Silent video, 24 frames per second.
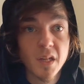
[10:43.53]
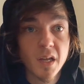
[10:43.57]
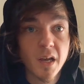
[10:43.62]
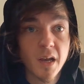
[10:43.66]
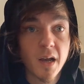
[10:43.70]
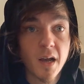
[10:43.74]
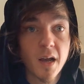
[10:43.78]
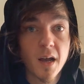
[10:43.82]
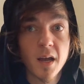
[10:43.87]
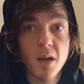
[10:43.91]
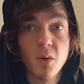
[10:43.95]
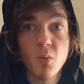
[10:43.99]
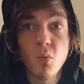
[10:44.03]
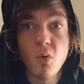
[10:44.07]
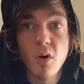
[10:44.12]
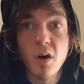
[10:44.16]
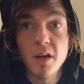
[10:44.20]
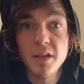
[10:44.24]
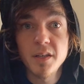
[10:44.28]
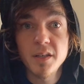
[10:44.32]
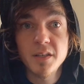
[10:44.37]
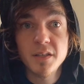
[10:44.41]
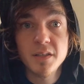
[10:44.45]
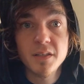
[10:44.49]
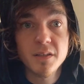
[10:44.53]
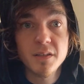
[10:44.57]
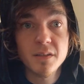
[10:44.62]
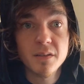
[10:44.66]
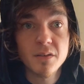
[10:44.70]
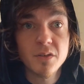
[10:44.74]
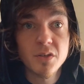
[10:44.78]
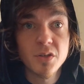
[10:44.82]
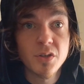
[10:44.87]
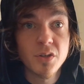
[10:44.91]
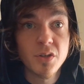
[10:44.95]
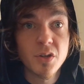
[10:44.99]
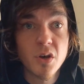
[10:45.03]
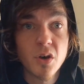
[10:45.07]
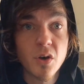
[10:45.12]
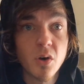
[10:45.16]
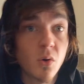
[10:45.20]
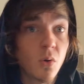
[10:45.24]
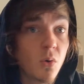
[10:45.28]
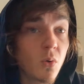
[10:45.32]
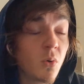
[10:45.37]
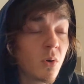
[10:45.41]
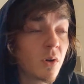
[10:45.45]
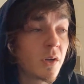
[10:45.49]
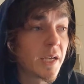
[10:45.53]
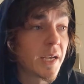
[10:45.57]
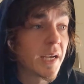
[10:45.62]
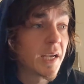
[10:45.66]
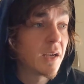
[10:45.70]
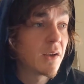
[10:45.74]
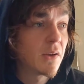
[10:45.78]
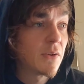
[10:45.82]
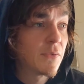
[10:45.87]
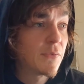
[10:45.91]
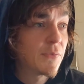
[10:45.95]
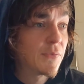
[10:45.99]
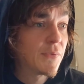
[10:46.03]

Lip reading: I want to know if